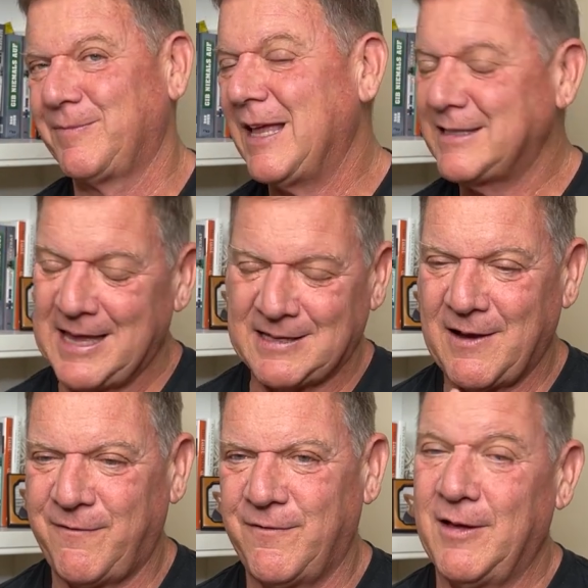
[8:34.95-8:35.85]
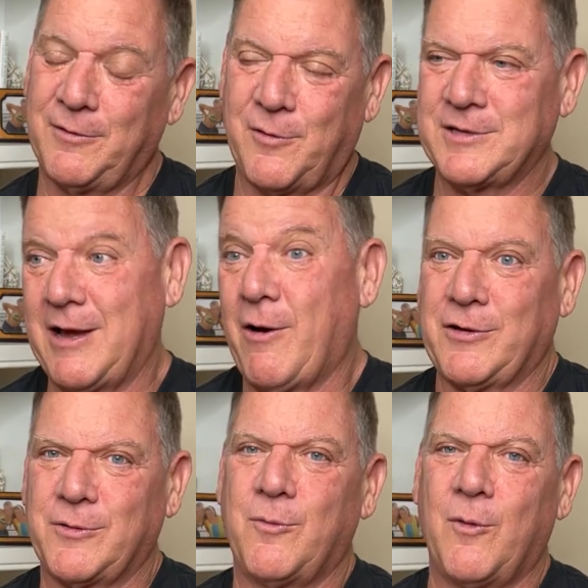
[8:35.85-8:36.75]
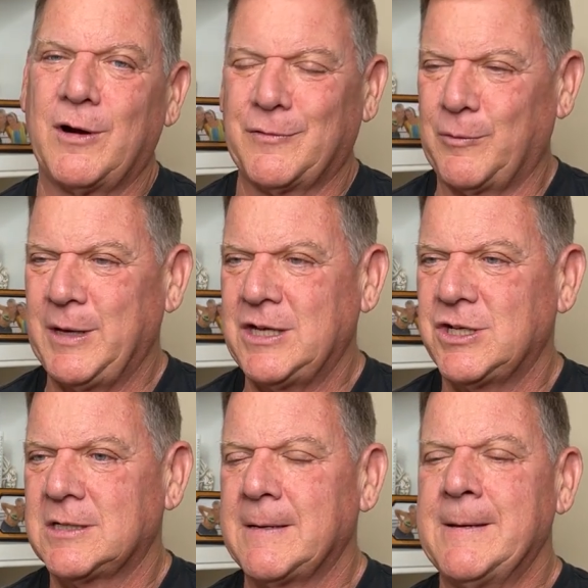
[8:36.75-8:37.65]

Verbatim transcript: That, as I, of course, they are also wonderful peaches.